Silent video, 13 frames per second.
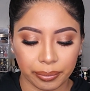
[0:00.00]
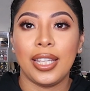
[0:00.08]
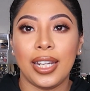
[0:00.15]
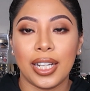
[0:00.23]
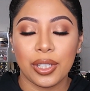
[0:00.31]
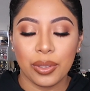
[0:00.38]
The
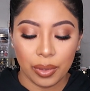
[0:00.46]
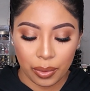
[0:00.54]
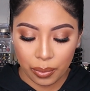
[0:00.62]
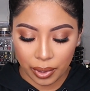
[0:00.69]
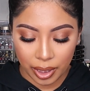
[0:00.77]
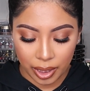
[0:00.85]
next
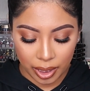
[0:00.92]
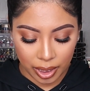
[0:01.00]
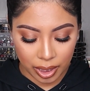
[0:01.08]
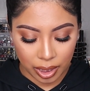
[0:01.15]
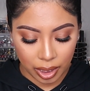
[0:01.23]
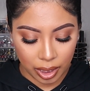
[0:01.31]
one
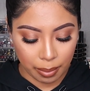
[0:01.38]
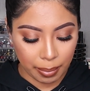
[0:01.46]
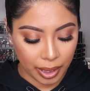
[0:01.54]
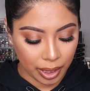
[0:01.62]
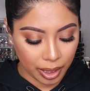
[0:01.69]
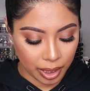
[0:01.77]
is going to
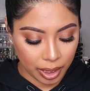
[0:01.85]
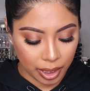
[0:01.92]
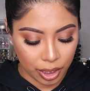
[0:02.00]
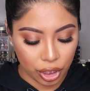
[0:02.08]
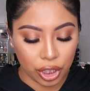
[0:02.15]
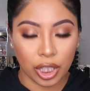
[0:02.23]
be
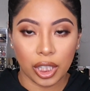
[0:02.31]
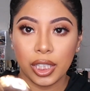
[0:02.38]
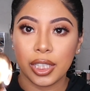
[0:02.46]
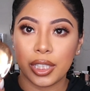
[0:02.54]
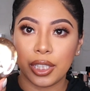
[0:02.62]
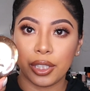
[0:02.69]
the
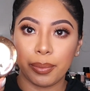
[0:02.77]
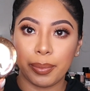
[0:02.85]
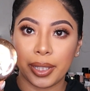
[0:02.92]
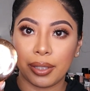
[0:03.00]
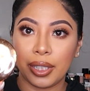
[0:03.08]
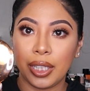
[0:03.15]
Charlotte
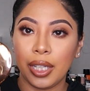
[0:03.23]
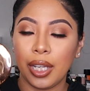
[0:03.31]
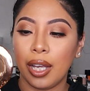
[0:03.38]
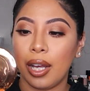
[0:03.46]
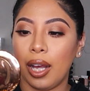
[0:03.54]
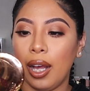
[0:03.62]
Tilbury.
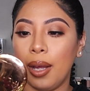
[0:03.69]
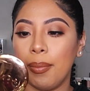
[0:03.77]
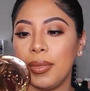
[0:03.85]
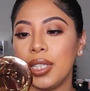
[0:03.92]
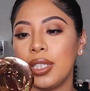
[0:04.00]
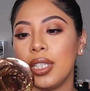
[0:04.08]

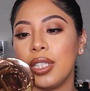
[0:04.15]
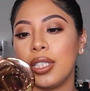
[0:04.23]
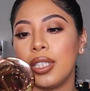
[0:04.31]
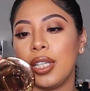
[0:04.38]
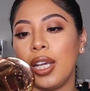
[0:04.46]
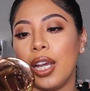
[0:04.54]
This
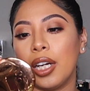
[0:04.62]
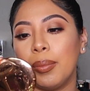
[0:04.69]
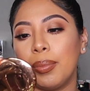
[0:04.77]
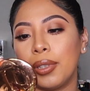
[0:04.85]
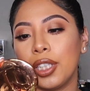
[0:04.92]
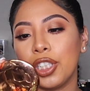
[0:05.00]
is the
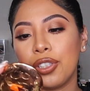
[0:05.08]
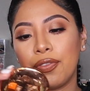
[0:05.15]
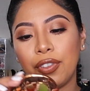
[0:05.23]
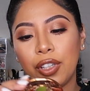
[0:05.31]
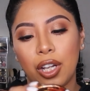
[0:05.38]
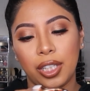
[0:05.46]
Airbrush
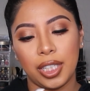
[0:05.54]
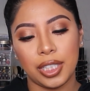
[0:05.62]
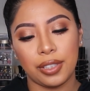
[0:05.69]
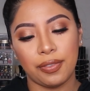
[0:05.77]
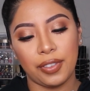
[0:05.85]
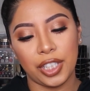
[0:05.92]

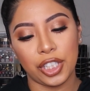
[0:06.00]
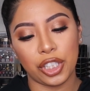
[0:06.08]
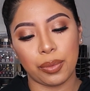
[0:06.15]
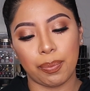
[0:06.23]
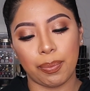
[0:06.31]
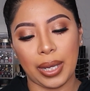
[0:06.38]
Flawless
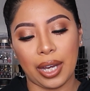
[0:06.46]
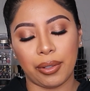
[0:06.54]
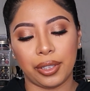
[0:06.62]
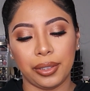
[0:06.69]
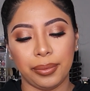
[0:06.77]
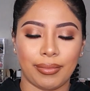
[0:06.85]
Finish
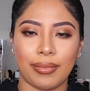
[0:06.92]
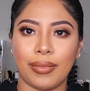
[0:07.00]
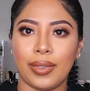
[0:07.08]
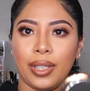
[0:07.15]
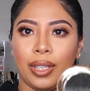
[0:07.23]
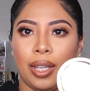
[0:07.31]
Powder.
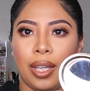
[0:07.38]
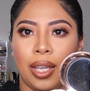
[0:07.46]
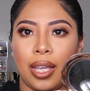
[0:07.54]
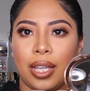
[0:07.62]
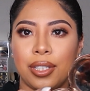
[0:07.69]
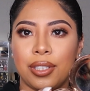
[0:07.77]

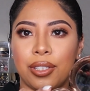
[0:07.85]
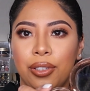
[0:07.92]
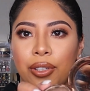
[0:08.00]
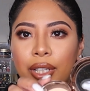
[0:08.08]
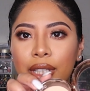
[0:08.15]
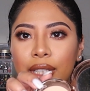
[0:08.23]
And so
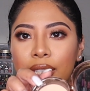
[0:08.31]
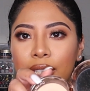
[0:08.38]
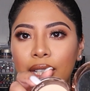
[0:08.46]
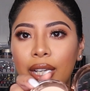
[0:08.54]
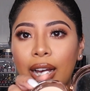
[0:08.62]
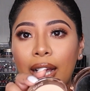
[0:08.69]
you can
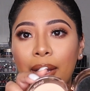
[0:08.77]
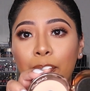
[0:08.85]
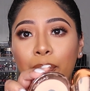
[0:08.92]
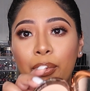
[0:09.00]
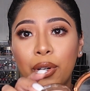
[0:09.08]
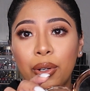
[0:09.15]
see I
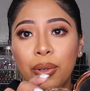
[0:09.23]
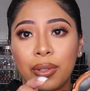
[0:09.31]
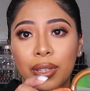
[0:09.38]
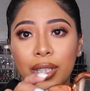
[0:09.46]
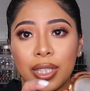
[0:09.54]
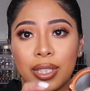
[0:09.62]

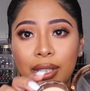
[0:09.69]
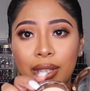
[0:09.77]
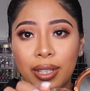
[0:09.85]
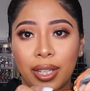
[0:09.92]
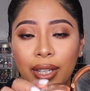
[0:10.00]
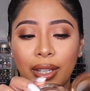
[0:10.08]
broke this
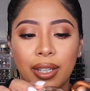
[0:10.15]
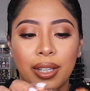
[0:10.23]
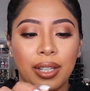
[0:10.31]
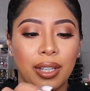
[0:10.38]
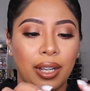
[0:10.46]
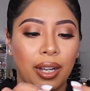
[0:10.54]
thing.
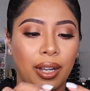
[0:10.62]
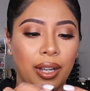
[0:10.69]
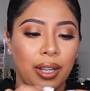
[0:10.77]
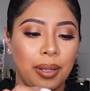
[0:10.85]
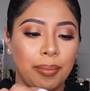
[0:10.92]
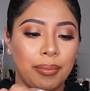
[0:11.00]

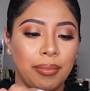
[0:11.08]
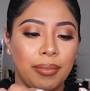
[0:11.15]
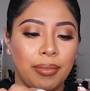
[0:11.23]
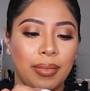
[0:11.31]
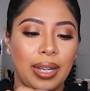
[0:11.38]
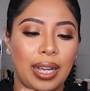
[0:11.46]

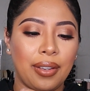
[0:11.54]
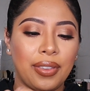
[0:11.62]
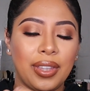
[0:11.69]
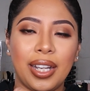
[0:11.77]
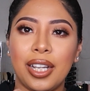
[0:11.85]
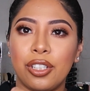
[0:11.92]
I
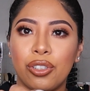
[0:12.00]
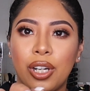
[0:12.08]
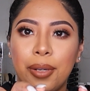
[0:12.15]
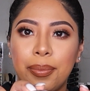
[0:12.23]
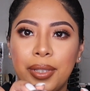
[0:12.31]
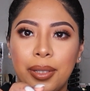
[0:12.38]
think I
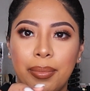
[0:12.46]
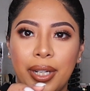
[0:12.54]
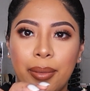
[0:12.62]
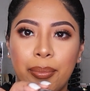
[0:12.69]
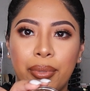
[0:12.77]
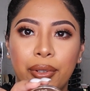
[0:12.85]
dropped it,
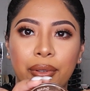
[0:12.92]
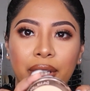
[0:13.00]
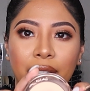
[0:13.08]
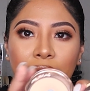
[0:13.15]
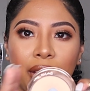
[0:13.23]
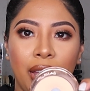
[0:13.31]
but I
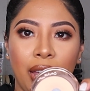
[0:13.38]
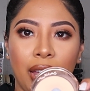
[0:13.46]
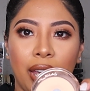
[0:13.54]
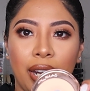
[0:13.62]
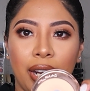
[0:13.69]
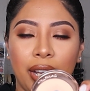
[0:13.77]
broke it
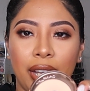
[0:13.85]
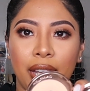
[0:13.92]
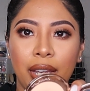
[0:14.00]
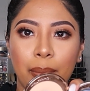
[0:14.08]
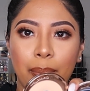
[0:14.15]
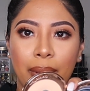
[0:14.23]
and I
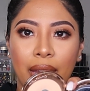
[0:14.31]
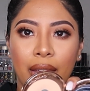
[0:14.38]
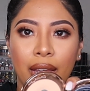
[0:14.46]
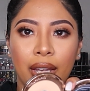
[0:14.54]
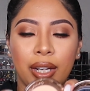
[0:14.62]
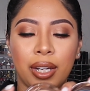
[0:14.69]
hit
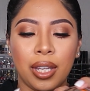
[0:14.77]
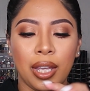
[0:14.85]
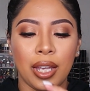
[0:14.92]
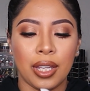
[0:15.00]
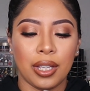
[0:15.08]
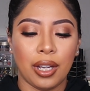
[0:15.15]
pan
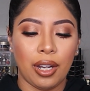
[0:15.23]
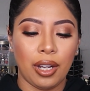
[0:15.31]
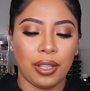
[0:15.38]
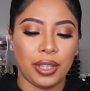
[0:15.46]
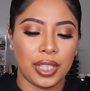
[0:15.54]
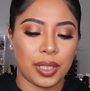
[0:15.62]

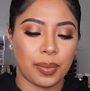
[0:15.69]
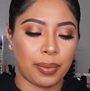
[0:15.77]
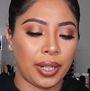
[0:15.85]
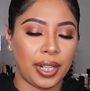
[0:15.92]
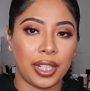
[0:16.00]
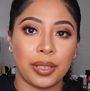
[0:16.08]
on this
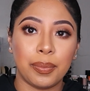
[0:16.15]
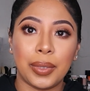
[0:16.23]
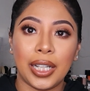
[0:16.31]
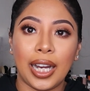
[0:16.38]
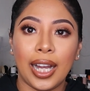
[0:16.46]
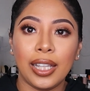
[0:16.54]
product.
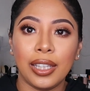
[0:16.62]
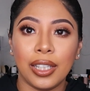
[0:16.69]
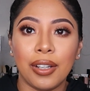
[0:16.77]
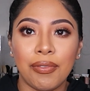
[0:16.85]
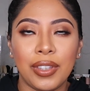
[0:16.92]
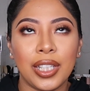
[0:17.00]
But I
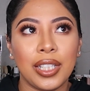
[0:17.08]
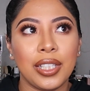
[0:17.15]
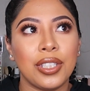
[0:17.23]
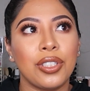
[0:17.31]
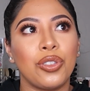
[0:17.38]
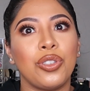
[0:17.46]
love
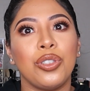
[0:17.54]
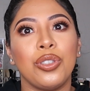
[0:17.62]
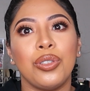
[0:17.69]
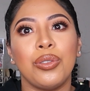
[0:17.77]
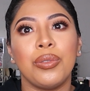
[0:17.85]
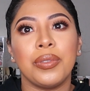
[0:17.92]
this
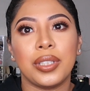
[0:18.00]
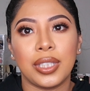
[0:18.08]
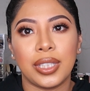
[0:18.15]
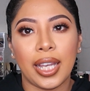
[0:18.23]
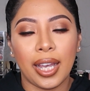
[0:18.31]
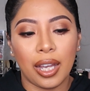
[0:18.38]
to
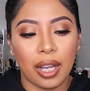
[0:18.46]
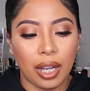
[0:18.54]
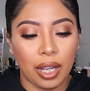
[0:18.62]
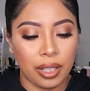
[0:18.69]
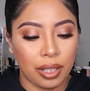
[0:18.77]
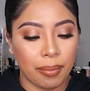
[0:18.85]
set
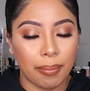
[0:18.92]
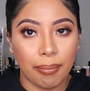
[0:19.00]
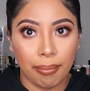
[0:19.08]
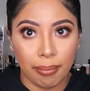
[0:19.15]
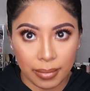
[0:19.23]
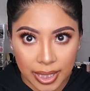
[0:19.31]

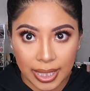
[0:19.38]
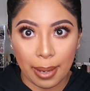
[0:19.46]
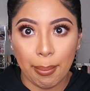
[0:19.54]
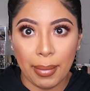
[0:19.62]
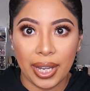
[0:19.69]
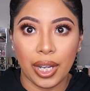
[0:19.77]

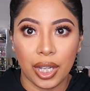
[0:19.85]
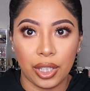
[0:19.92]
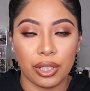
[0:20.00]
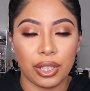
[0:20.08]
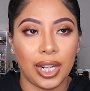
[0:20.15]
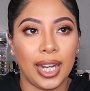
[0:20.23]
my
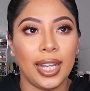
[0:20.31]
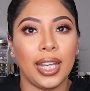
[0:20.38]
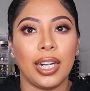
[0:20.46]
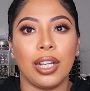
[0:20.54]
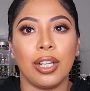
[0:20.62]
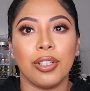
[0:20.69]
under eye,
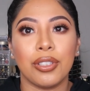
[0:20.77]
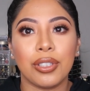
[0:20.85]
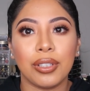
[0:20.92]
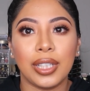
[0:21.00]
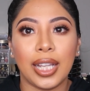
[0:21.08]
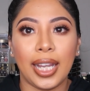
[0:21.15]
and I
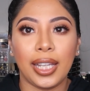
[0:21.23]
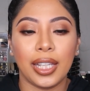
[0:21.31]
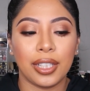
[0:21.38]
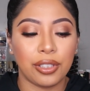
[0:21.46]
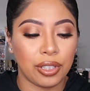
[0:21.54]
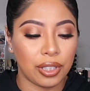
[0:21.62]
also like
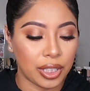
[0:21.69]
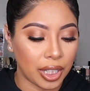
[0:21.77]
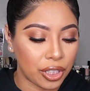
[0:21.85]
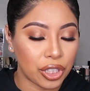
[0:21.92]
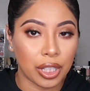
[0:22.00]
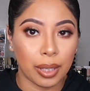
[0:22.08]
it to
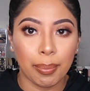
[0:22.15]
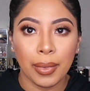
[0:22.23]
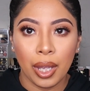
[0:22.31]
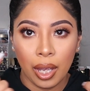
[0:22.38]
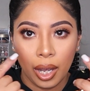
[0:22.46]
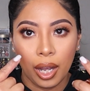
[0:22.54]
touch up.
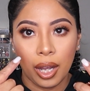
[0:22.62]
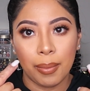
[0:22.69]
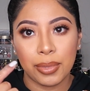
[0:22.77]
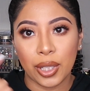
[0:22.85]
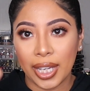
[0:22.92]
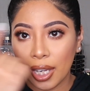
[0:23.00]

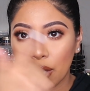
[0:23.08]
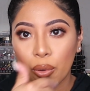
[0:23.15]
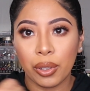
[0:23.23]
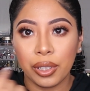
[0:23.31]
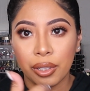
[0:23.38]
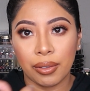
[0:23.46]
So I get
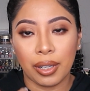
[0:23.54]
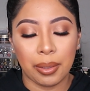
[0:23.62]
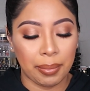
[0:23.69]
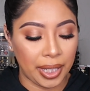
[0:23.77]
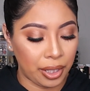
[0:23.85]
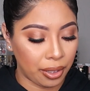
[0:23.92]
oily
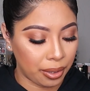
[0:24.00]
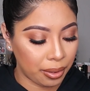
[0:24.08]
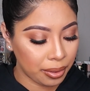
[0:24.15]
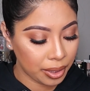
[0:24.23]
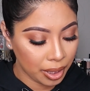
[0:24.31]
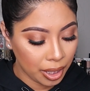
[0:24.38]
around my
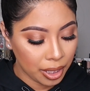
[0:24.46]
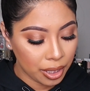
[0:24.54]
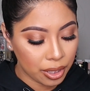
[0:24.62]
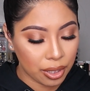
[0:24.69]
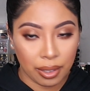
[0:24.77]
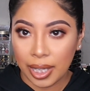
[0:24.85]
nose,
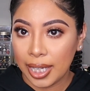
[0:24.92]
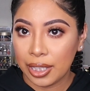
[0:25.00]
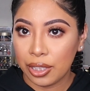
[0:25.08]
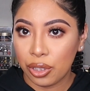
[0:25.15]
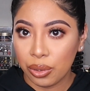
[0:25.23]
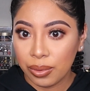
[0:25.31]
so I
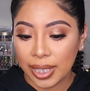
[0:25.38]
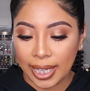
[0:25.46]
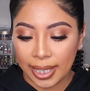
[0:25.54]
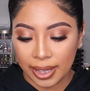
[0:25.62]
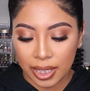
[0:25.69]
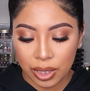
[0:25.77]
do
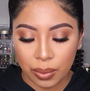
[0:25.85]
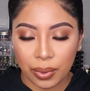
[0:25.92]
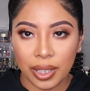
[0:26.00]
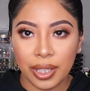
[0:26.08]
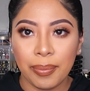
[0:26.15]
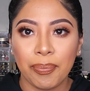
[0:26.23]
like this
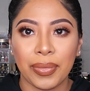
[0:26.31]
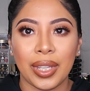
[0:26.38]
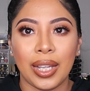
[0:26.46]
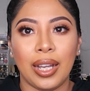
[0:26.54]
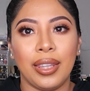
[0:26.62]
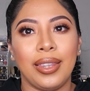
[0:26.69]
one.
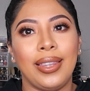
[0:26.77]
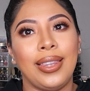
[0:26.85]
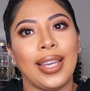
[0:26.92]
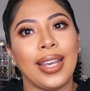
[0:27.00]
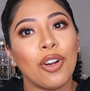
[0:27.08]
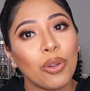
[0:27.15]

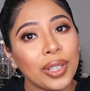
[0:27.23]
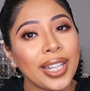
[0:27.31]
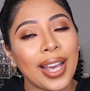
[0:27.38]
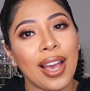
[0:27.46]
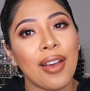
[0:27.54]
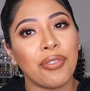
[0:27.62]
They
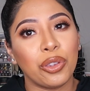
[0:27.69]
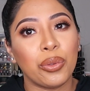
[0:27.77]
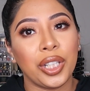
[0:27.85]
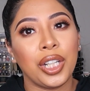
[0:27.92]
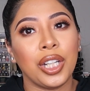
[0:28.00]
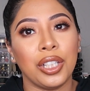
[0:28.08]
only have
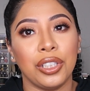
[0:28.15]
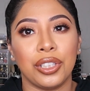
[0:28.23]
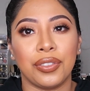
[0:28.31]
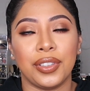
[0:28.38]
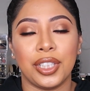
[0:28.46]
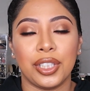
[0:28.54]
3
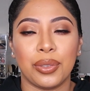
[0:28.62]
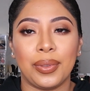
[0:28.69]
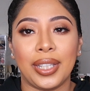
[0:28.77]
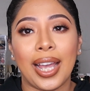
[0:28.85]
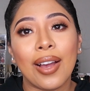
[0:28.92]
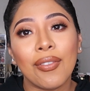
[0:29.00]
colors for this
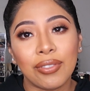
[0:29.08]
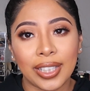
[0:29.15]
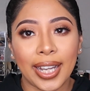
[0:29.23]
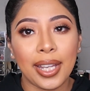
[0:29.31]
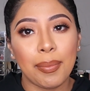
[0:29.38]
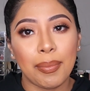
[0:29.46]
one. They have
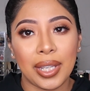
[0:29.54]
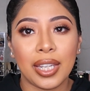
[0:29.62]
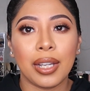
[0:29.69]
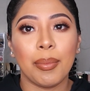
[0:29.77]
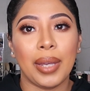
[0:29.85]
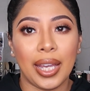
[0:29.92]
light,
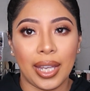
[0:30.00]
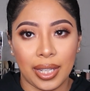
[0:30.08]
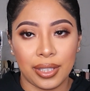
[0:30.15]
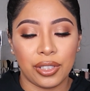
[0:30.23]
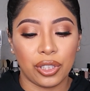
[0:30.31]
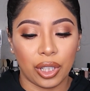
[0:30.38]
medium,
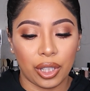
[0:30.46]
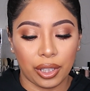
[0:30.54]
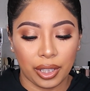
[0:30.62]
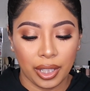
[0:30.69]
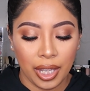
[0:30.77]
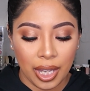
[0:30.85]
and
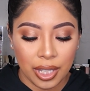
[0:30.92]
dark.